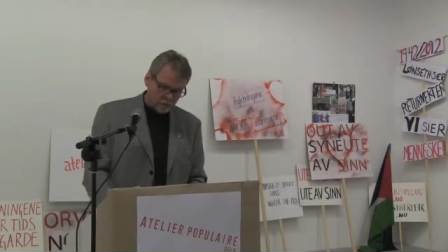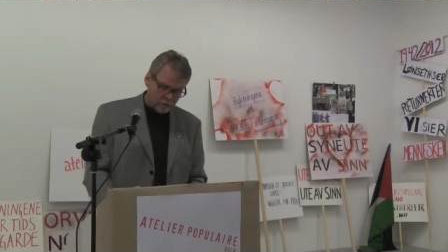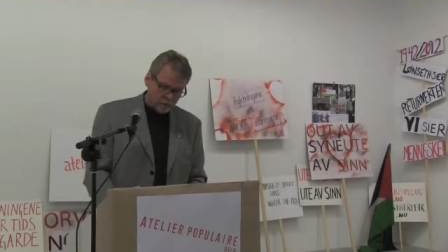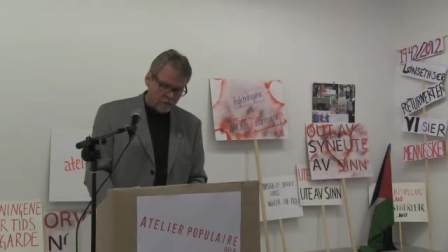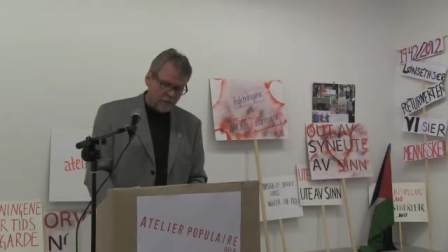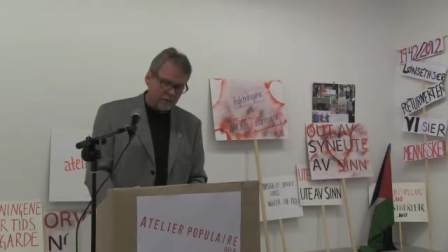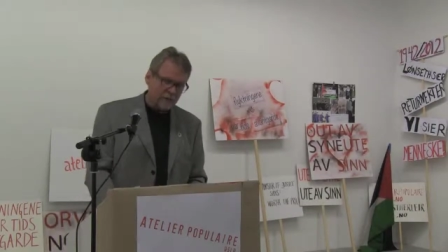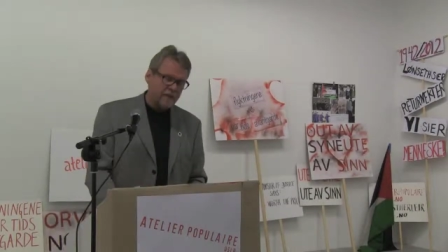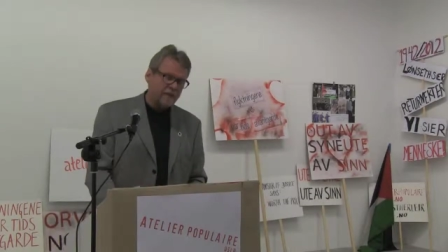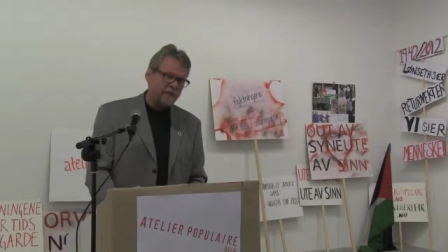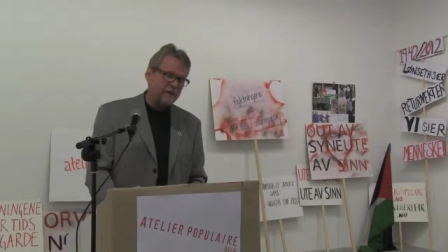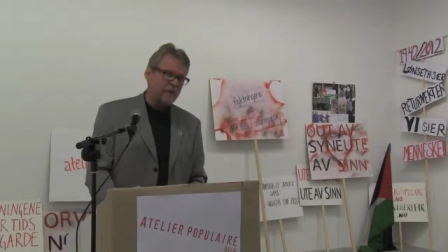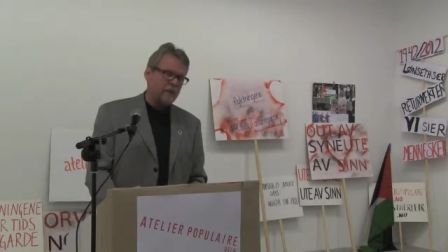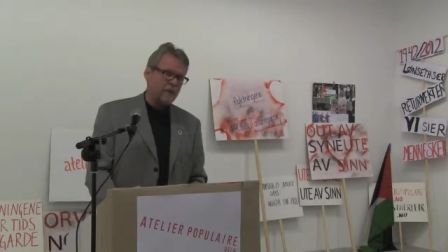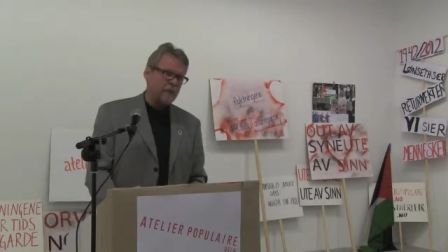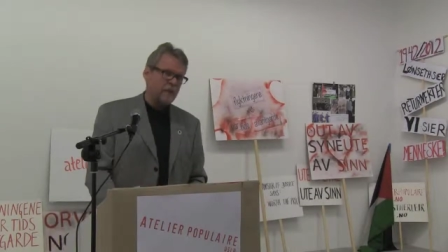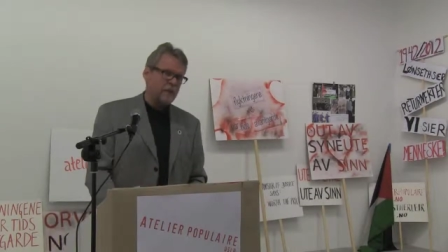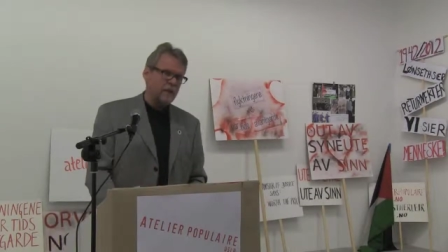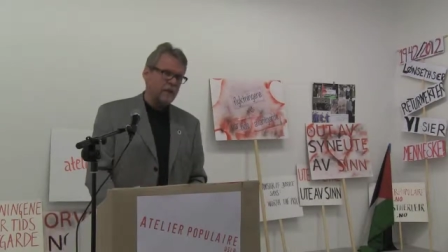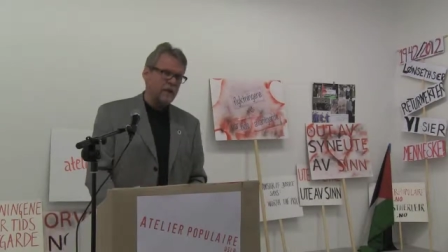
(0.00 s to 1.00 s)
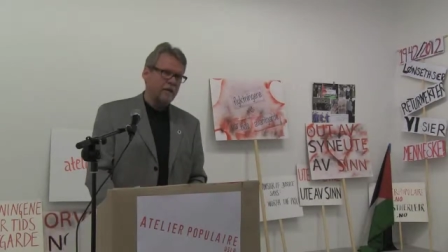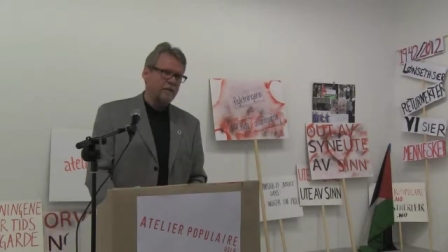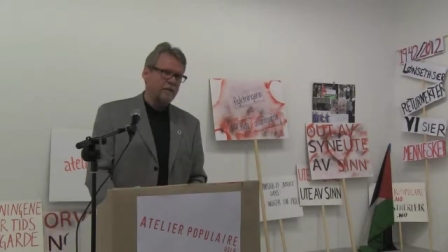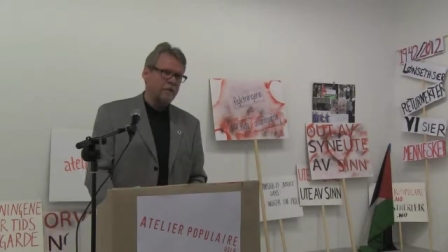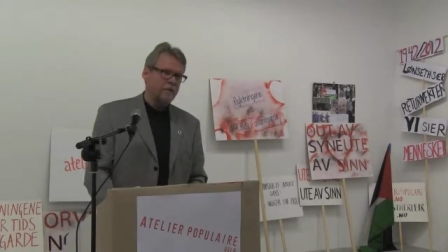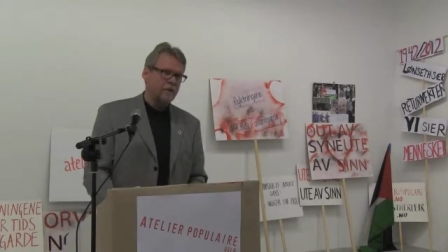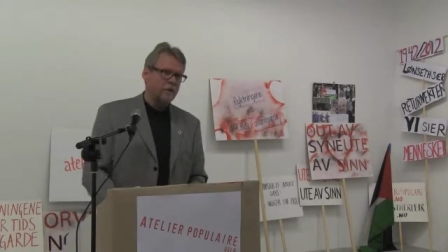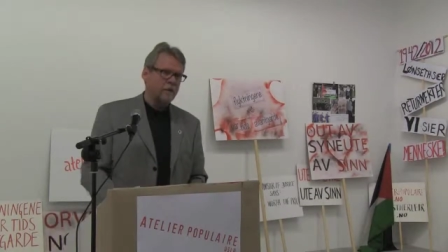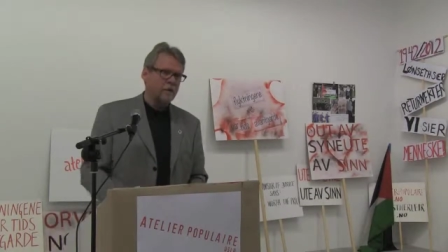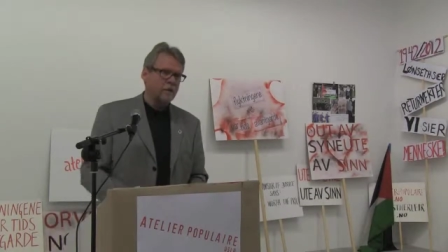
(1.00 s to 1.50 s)
never
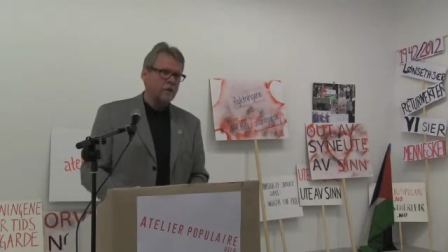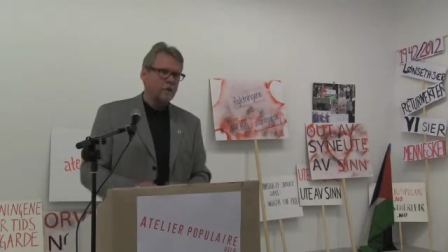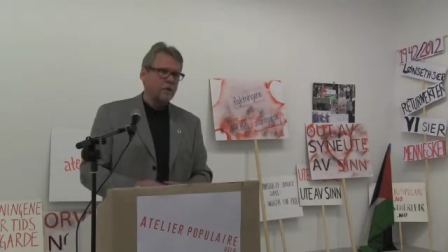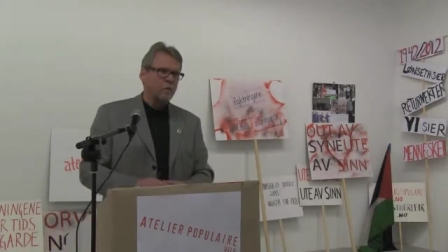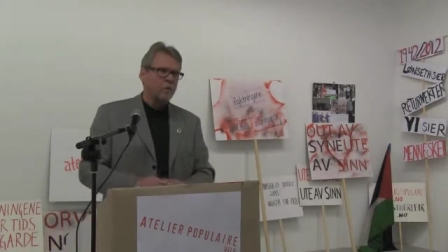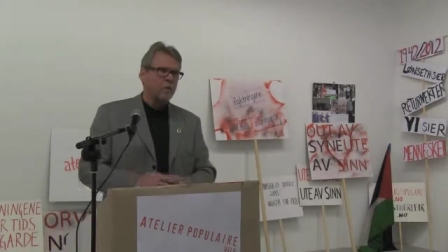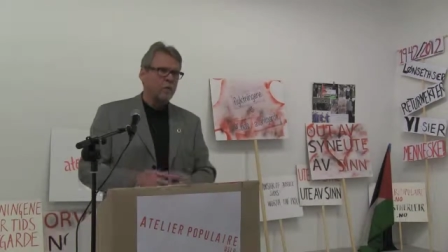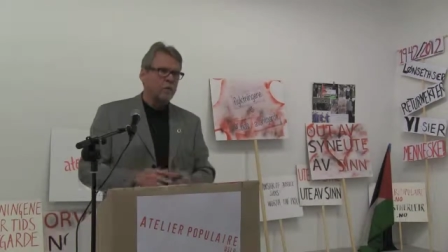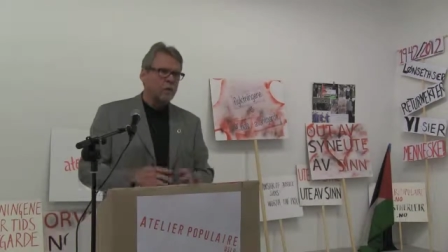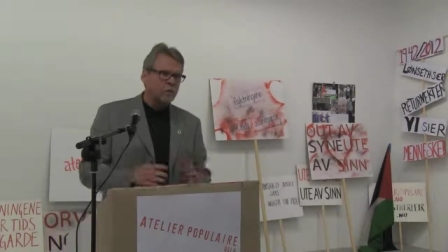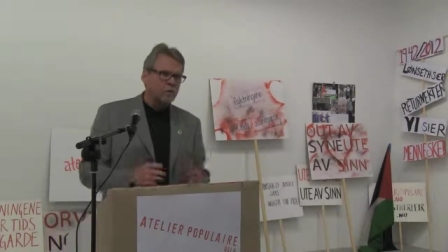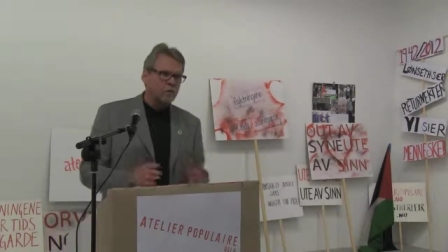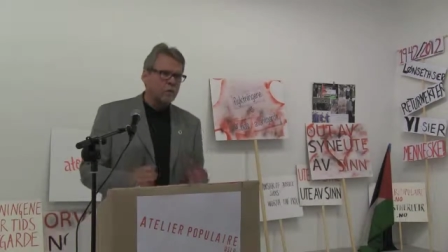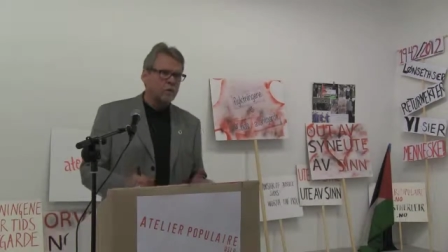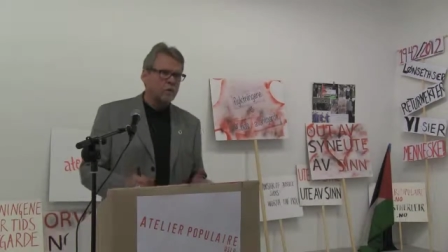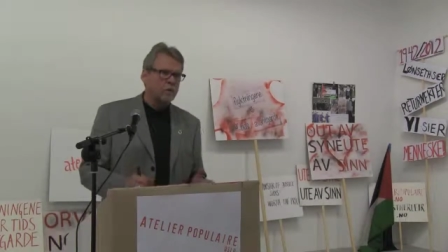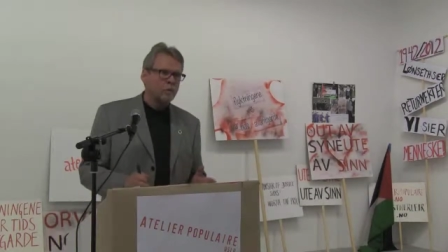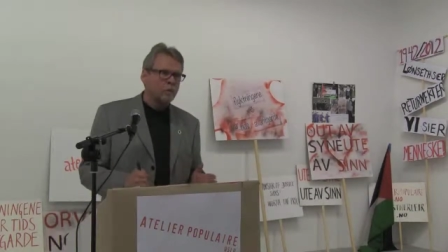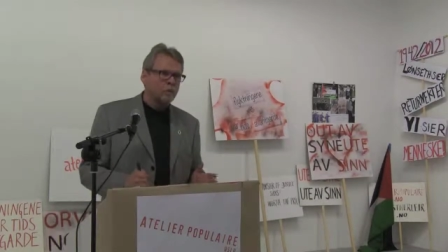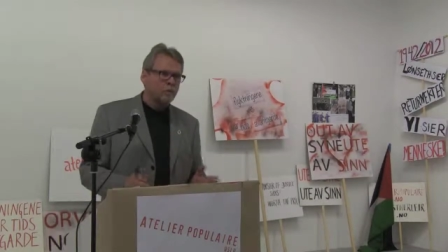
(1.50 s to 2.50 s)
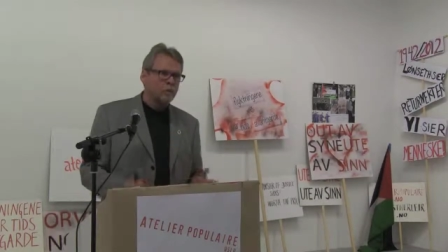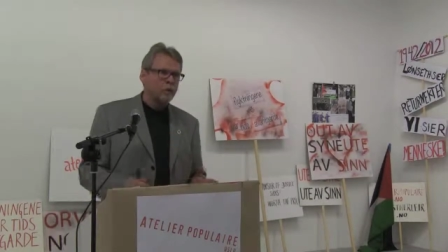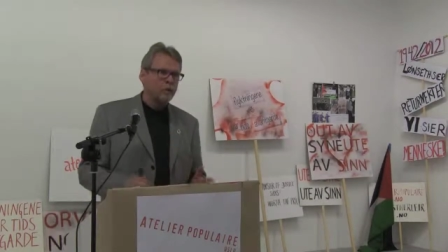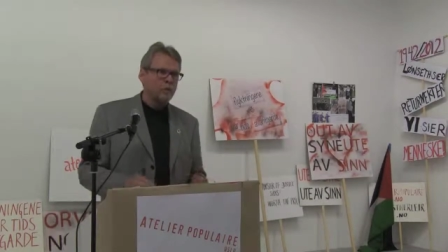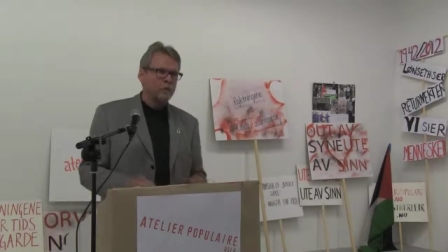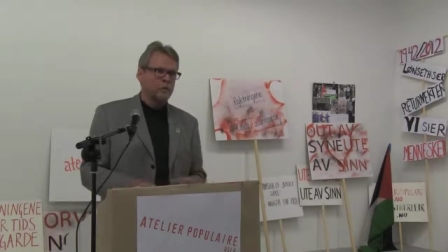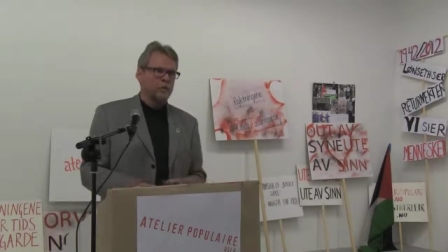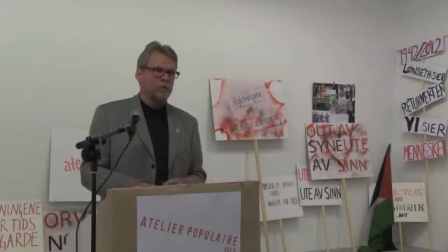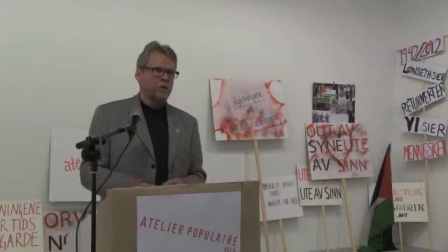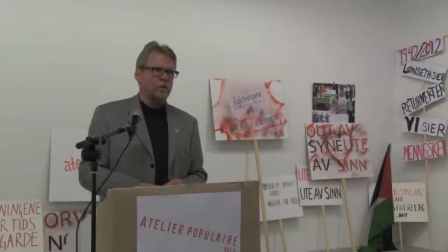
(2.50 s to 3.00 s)
ever will
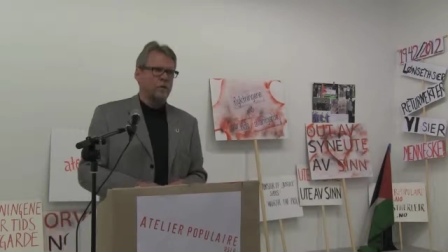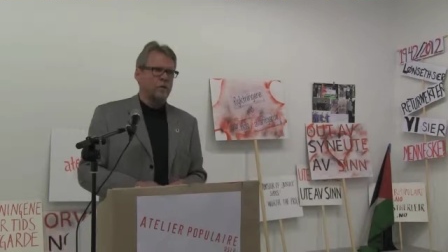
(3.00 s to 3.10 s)
work